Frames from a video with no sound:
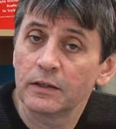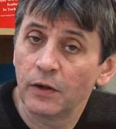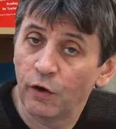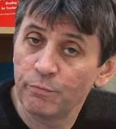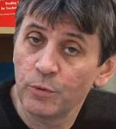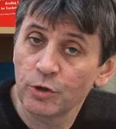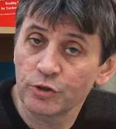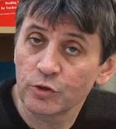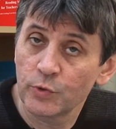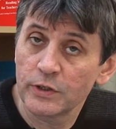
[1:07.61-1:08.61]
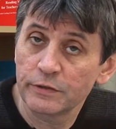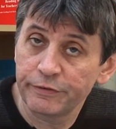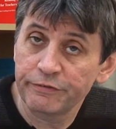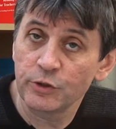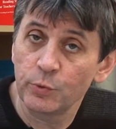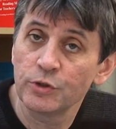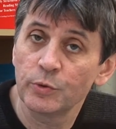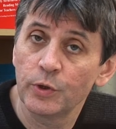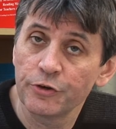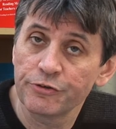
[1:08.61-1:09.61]
of most used words 51 to
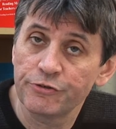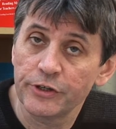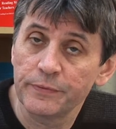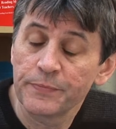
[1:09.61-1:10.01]
100